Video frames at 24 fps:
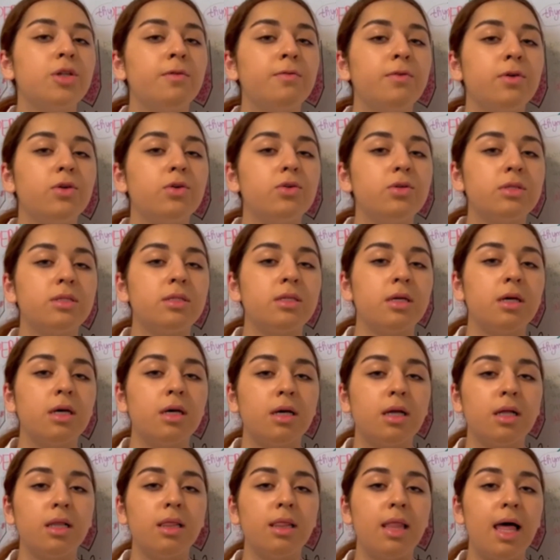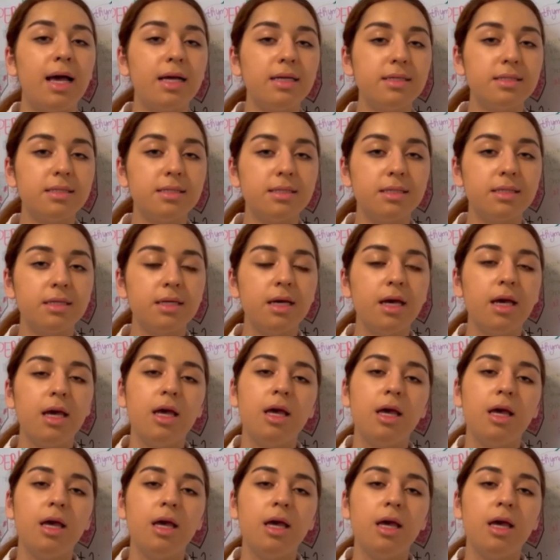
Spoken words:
have used less.